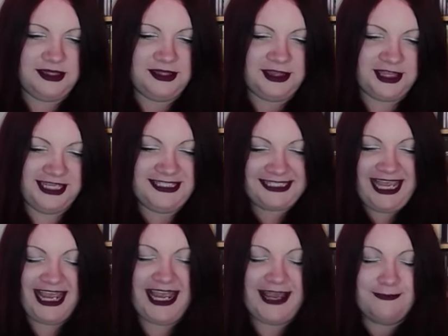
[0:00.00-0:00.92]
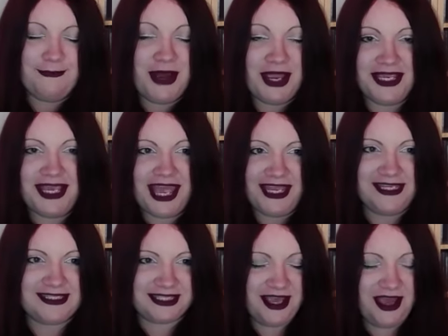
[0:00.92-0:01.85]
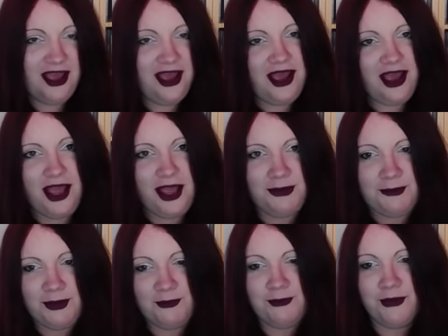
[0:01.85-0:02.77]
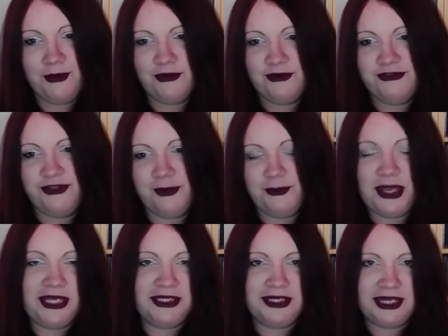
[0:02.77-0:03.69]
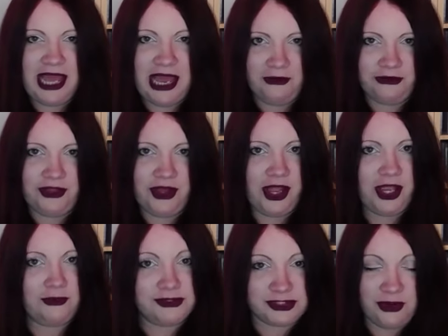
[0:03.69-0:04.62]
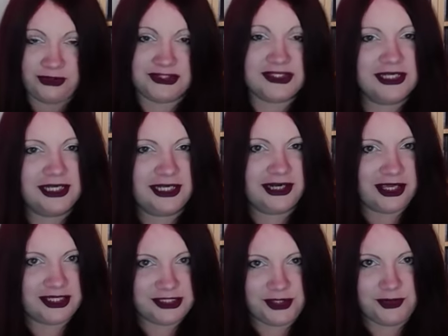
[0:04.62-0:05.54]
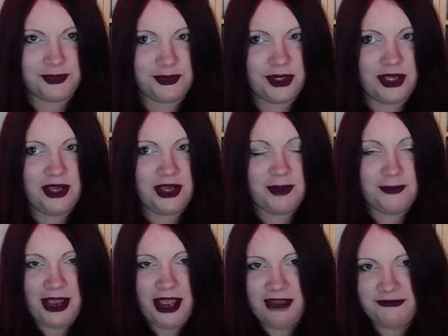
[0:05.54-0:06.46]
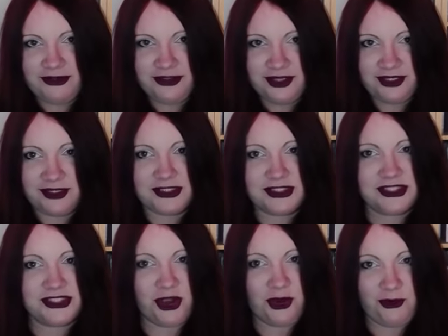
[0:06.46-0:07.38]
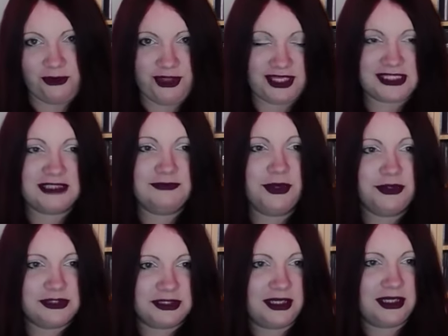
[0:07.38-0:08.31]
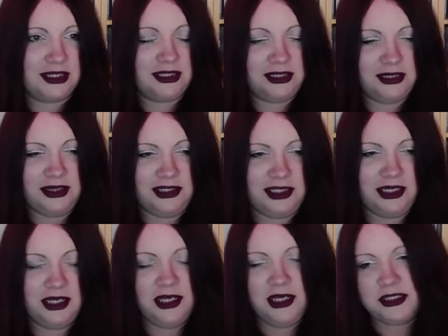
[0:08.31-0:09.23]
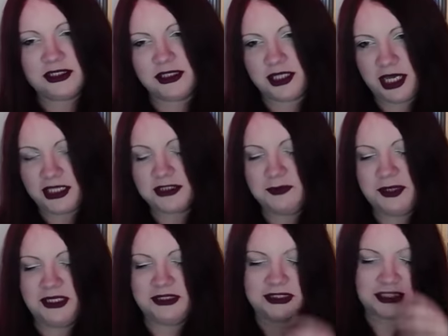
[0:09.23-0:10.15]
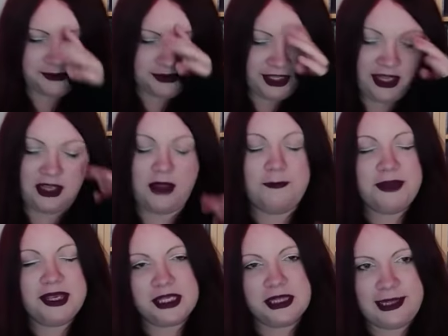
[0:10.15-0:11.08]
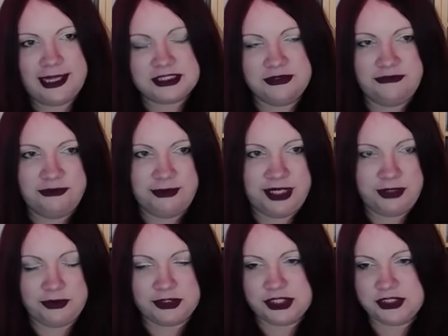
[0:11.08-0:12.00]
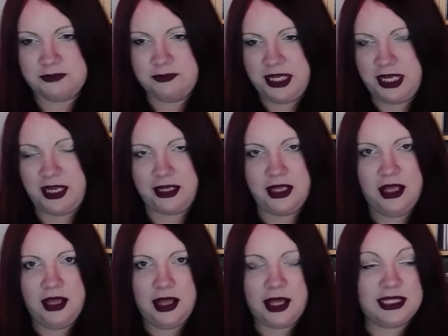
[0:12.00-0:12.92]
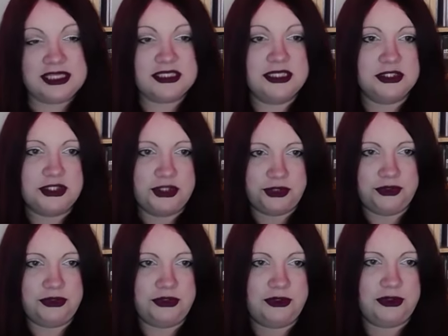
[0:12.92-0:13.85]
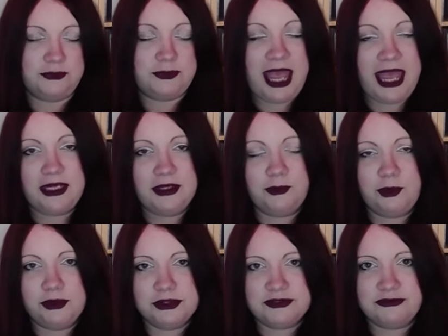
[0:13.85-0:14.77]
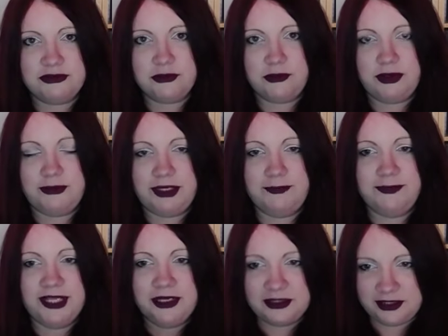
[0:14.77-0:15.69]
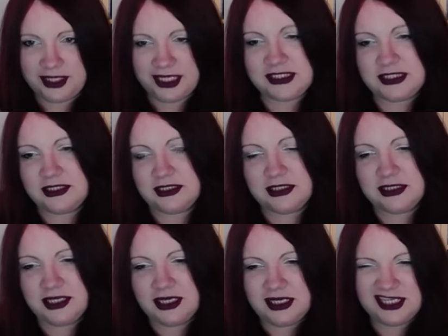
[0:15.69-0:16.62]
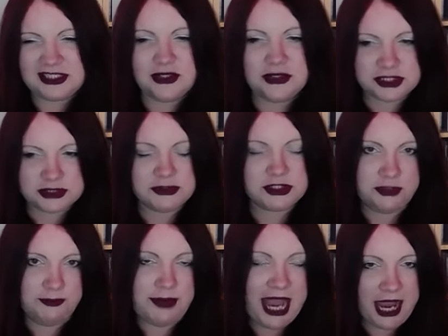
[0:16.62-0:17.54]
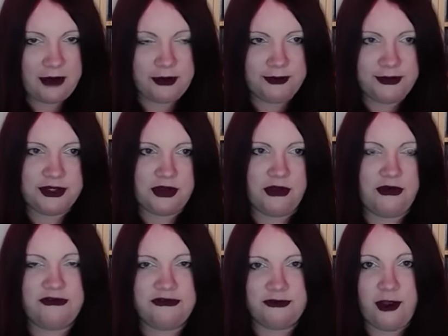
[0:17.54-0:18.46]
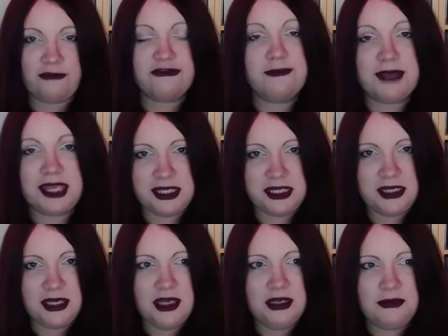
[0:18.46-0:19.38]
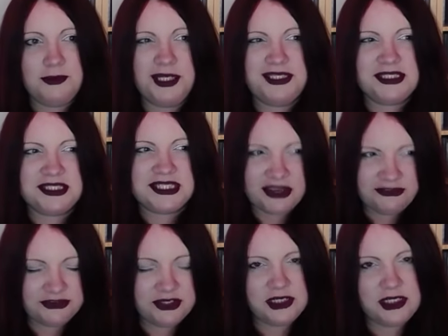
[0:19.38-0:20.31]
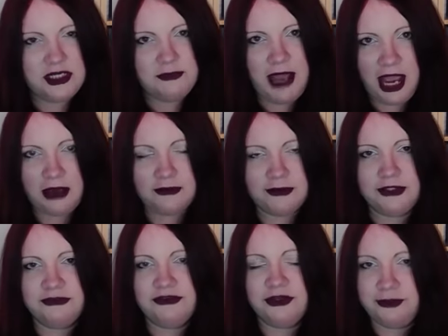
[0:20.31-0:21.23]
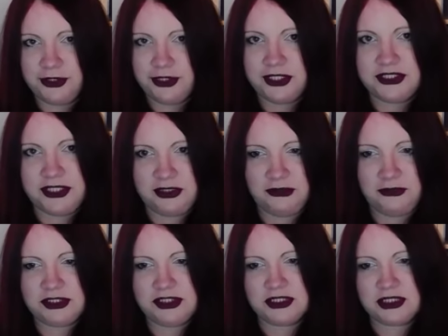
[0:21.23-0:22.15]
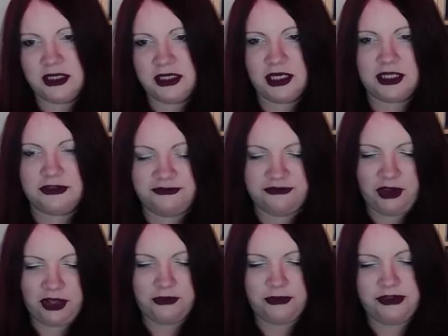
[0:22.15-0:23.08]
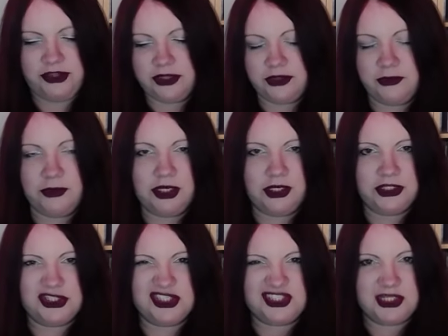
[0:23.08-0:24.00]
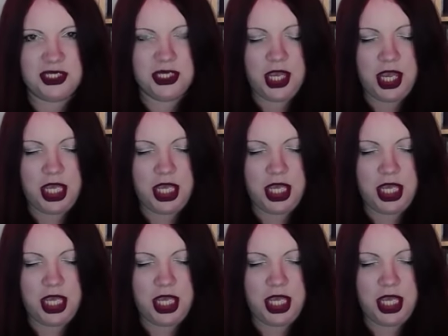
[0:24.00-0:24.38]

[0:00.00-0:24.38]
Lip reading: in this case, in my case, I'm more of the opinion now that I was constantly lied to about everything. So that's most likely a lie. So that has been something, a big lesson for me, which is being listening to the pain and wounds of other women. Now it's not so much empowerment of me, but it's definitely empowerment of community, which is kind of like the final thing that we're going to just